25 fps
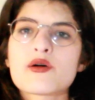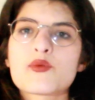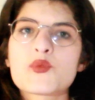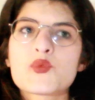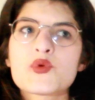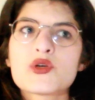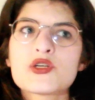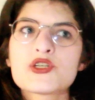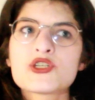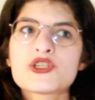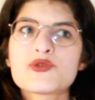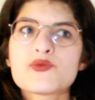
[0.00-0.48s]

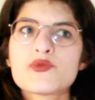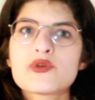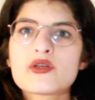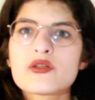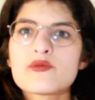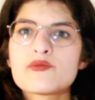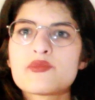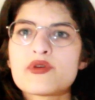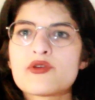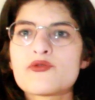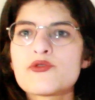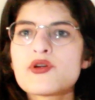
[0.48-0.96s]
which
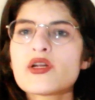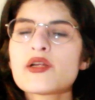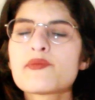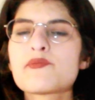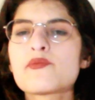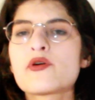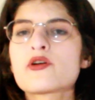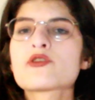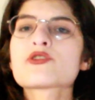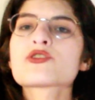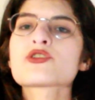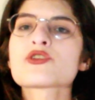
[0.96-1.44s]
will be really
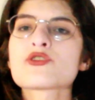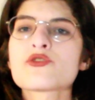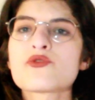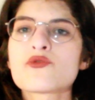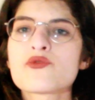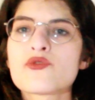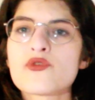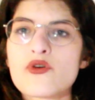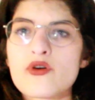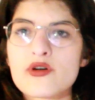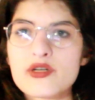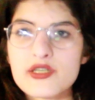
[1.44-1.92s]
personal
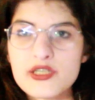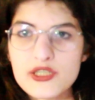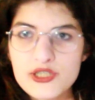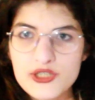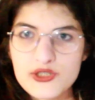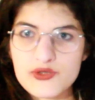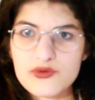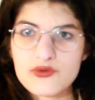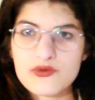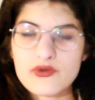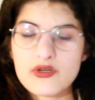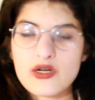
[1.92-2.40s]
for
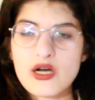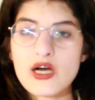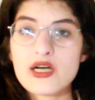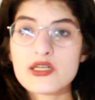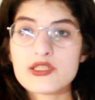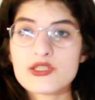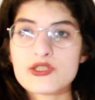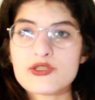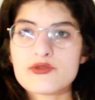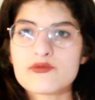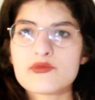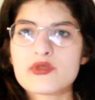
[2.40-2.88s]
each
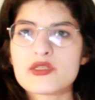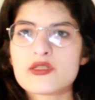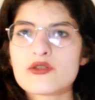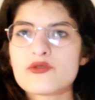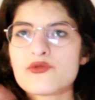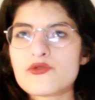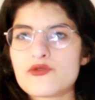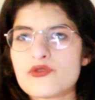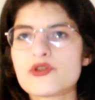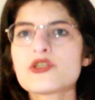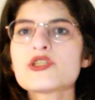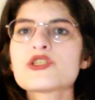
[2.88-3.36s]
customer,
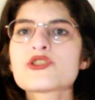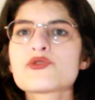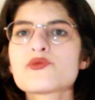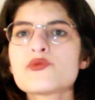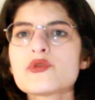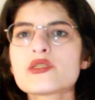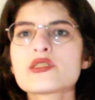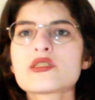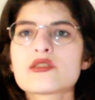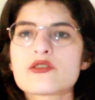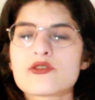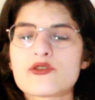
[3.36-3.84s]
for each
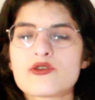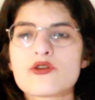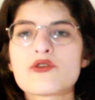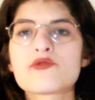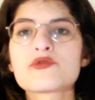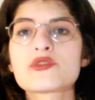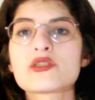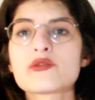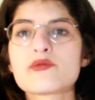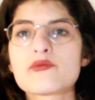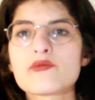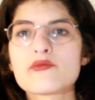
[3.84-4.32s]
visitor
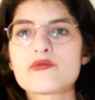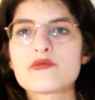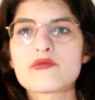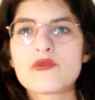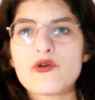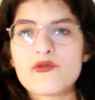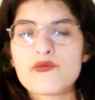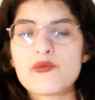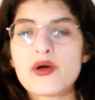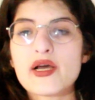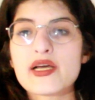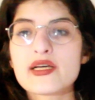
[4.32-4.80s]

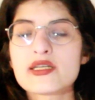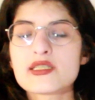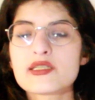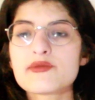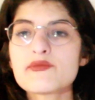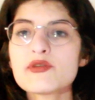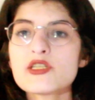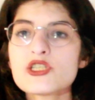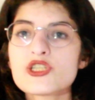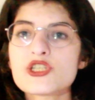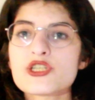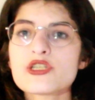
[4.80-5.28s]
of my
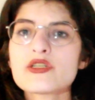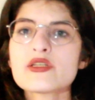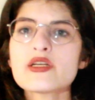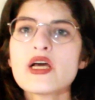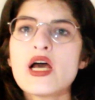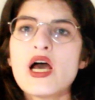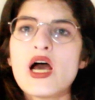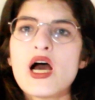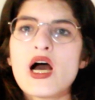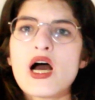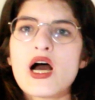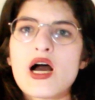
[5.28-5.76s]
exhibition.
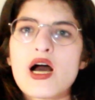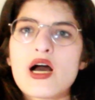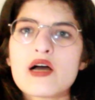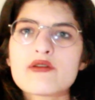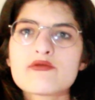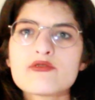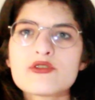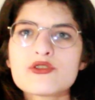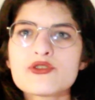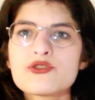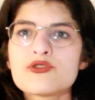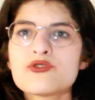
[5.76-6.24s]
I
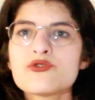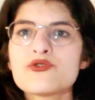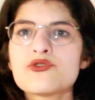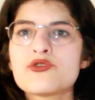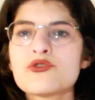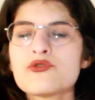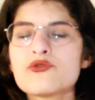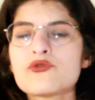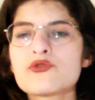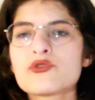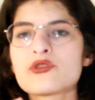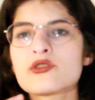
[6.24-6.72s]
want to
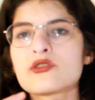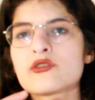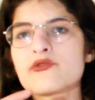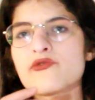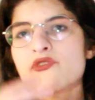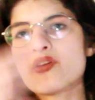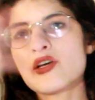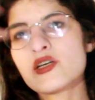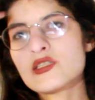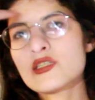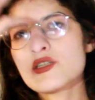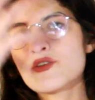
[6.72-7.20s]
use
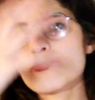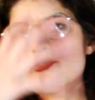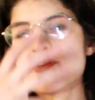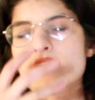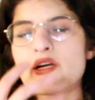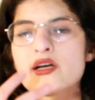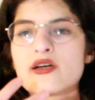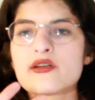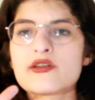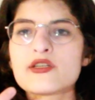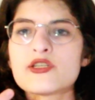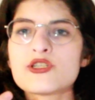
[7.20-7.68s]
face
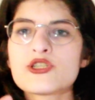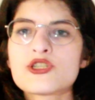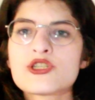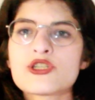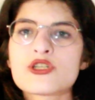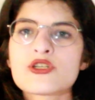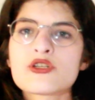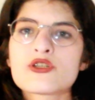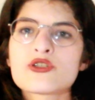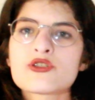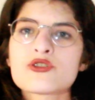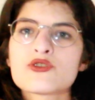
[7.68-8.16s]

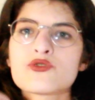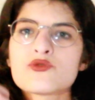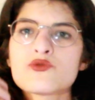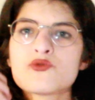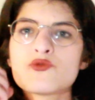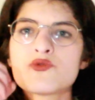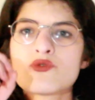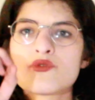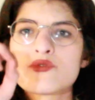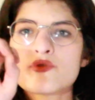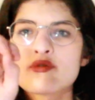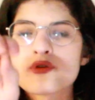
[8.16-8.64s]
recognition
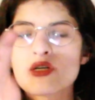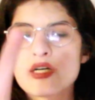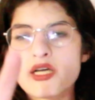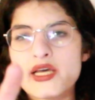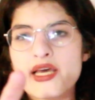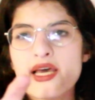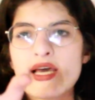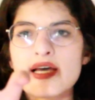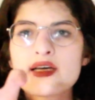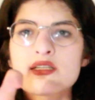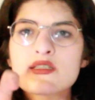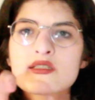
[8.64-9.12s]
to
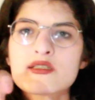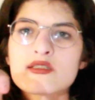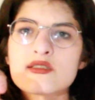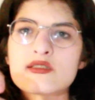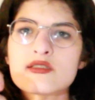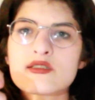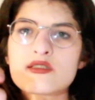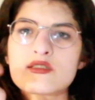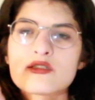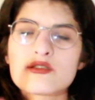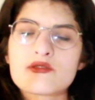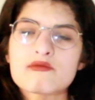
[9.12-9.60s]
get
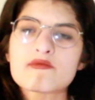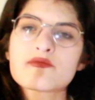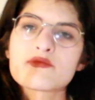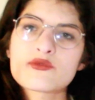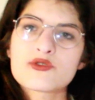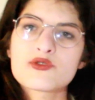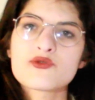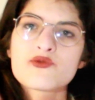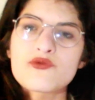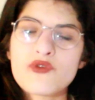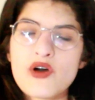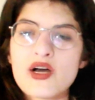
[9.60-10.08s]

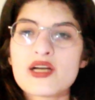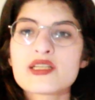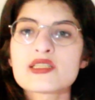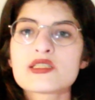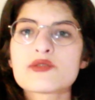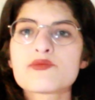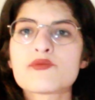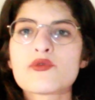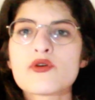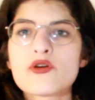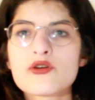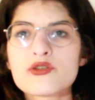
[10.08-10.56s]
to find
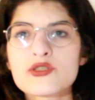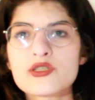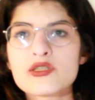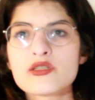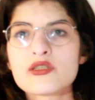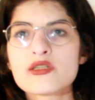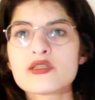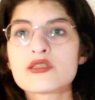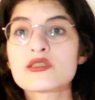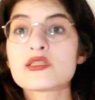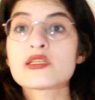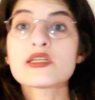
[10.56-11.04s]
the
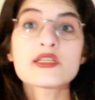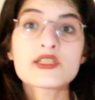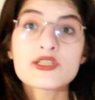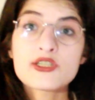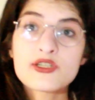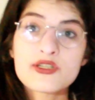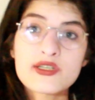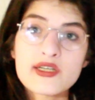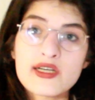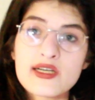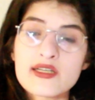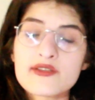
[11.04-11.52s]
person in the
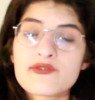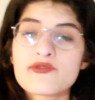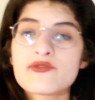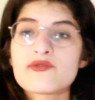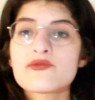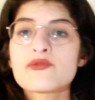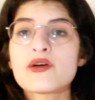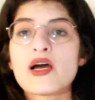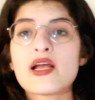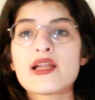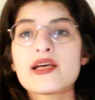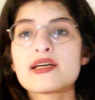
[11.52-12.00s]
internet,
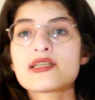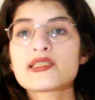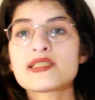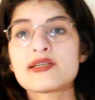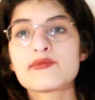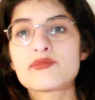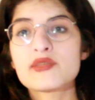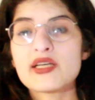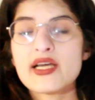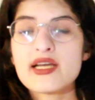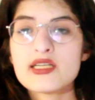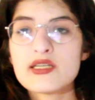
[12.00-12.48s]
collect
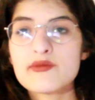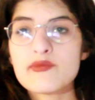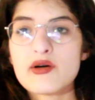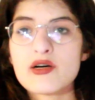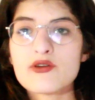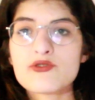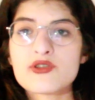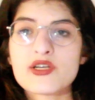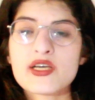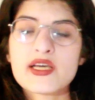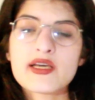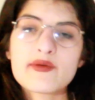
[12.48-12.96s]
some data
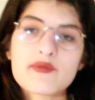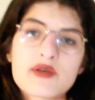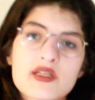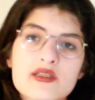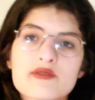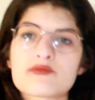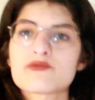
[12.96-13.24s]
about him, and,